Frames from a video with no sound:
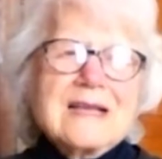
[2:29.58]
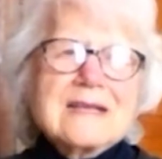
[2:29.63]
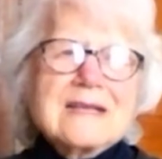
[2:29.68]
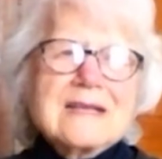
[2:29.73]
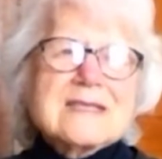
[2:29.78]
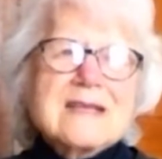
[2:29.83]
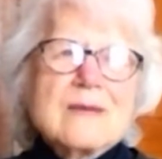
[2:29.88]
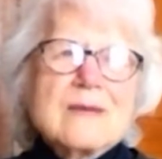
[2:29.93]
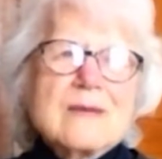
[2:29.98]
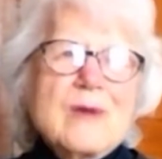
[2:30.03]
some
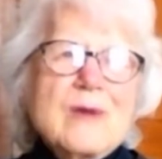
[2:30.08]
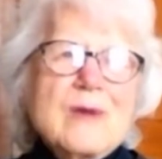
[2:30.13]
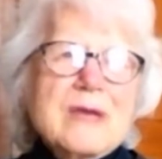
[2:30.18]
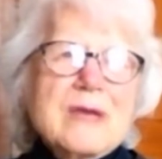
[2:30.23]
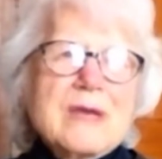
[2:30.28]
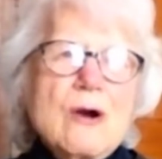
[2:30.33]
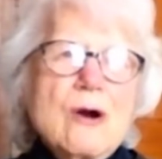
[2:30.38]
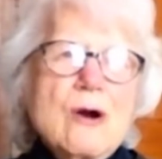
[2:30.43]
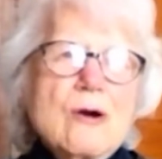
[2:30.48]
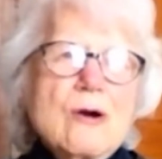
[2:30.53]
way, we
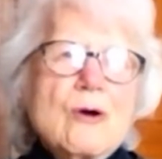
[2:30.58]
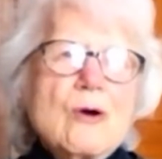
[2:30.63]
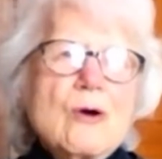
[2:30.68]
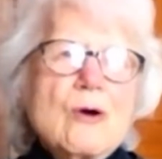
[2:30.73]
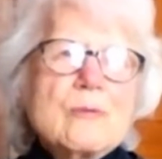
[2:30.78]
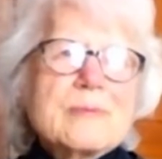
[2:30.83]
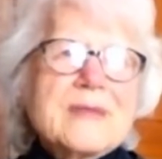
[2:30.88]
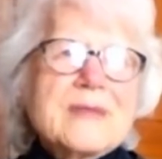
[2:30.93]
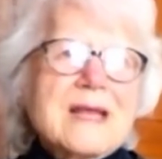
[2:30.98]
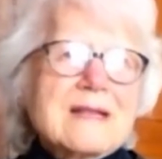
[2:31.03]
all hope
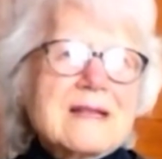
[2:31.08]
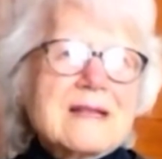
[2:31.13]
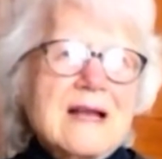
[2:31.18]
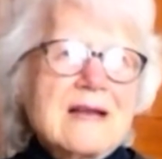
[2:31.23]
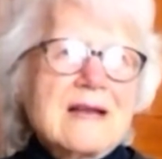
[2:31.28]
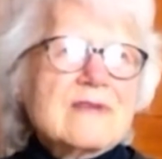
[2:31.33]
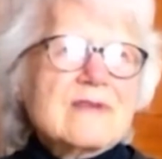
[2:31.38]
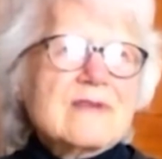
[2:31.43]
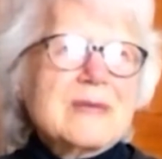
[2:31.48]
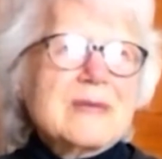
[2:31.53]
that life
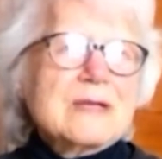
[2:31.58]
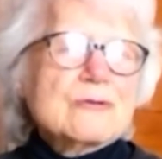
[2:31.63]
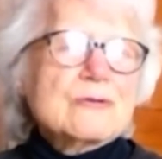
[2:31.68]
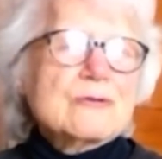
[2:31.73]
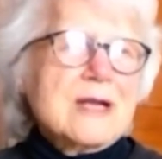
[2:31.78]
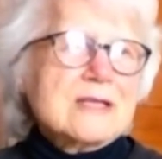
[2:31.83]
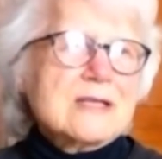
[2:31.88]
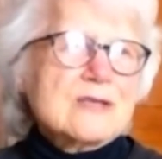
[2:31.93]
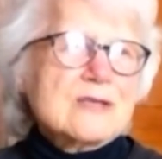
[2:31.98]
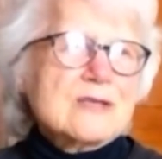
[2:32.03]
can be
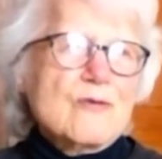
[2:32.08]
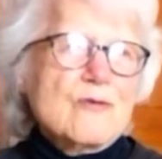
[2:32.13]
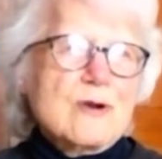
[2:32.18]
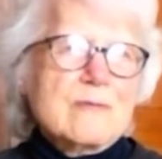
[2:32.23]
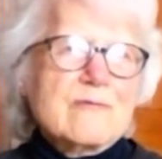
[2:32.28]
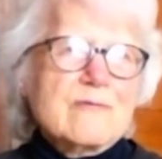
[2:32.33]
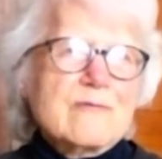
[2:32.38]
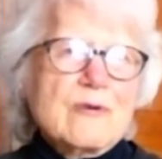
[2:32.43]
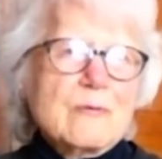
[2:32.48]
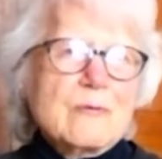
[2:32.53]
transformed
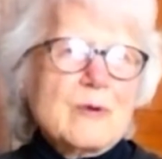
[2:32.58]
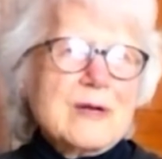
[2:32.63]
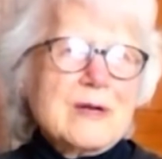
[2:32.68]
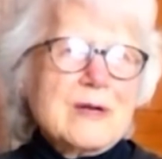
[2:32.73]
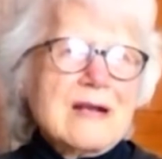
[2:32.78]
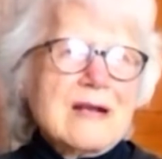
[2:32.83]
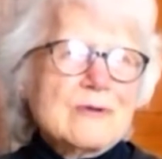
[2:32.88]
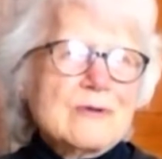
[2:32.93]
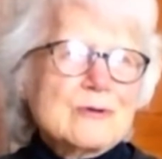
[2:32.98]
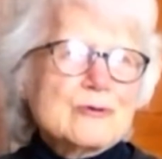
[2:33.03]
from
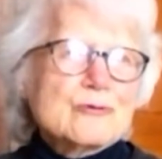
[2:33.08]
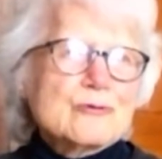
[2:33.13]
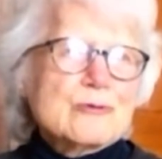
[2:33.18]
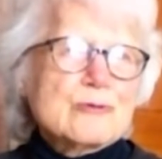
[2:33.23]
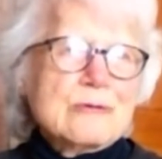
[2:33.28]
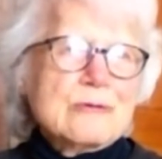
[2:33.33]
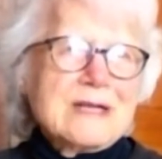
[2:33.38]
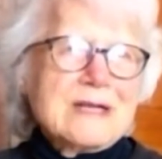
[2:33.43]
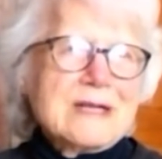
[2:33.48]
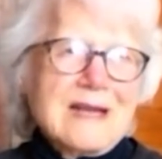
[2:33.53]
whatever
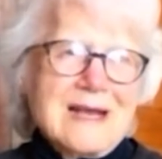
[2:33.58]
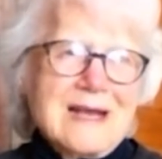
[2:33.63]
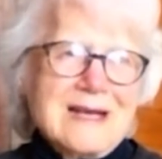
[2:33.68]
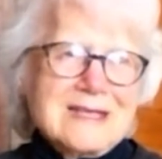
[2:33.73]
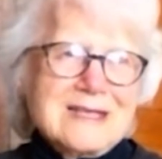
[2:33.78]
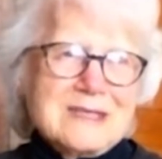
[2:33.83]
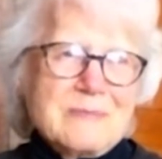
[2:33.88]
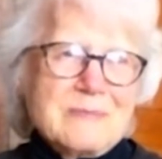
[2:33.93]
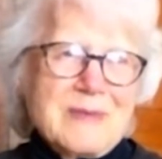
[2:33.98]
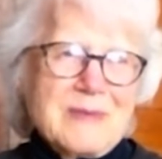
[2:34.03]
dreary
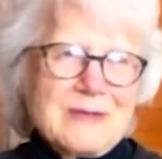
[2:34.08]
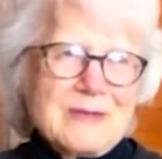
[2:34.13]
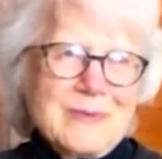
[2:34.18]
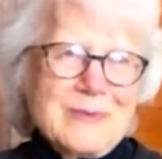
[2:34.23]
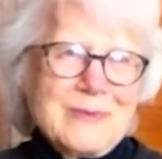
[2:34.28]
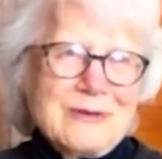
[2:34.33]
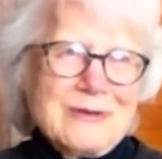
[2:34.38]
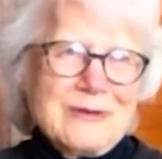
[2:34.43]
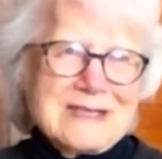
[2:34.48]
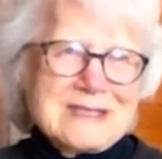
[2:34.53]
aspect
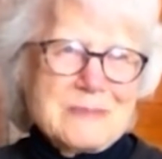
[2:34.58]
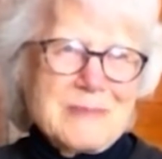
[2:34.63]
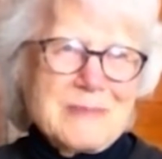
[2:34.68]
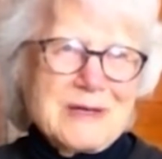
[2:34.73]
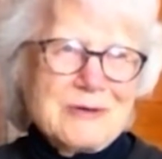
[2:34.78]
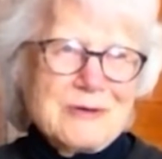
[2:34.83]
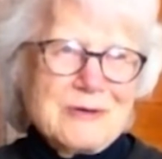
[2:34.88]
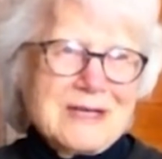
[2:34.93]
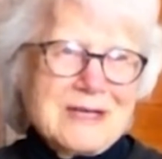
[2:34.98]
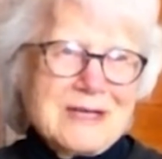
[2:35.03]
we're
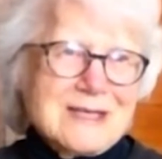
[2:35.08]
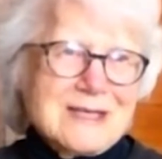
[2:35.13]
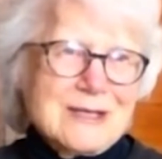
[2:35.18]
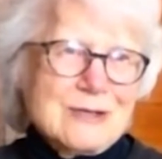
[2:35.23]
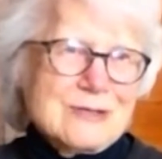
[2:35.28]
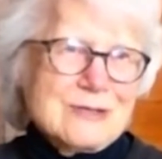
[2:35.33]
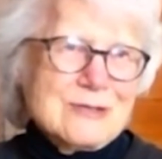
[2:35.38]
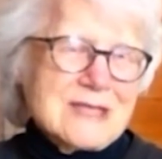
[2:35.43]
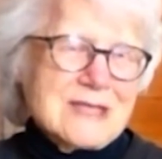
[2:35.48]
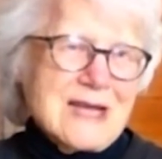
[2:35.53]
experiencing
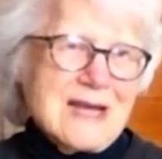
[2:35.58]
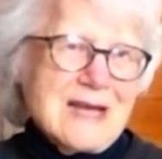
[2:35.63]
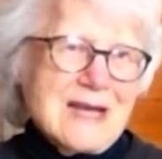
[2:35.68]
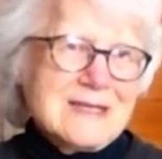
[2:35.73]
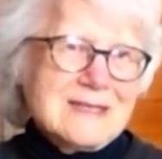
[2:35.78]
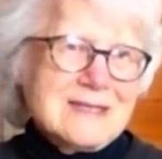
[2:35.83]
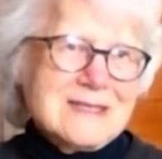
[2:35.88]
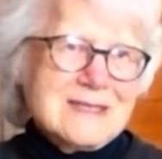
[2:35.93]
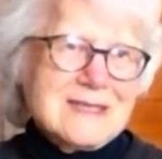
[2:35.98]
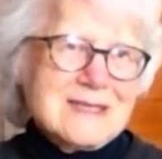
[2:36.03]
or
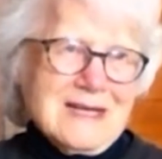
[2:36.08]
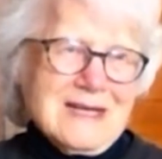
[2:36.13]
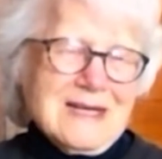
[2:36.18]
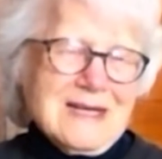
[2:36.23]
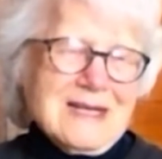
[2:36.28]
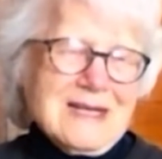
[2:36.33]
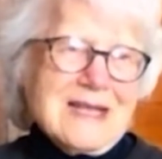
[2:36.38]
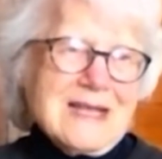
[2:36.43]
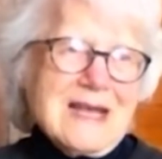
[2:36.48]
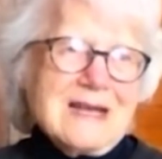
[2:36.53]
sadness,
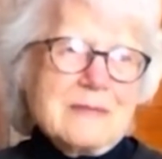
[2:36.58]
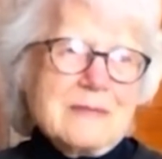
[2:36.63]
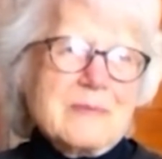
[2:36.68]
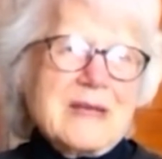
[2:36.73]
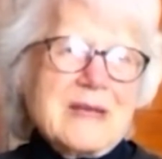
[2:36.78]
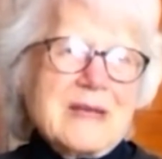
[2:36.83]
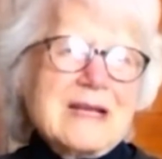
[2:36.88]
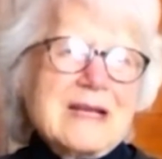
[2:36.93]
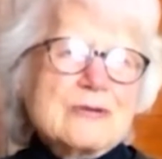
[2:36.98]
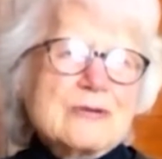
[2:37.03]
that it
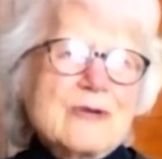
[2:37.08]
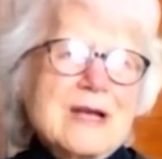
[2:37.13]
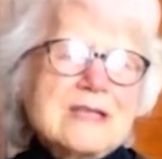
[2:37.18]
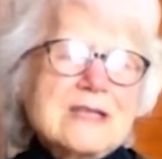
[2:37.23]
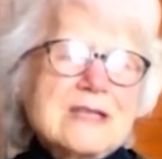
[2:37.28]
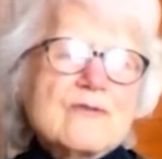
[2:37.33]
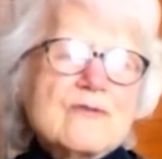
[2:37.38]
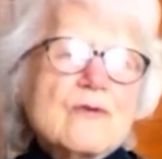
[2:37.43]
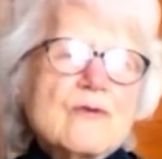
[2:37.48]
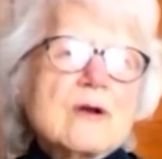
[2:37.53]
can
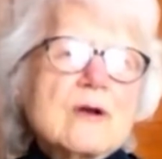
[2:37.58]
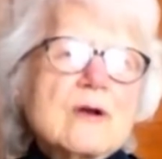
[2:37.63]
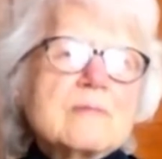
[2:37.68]
transform.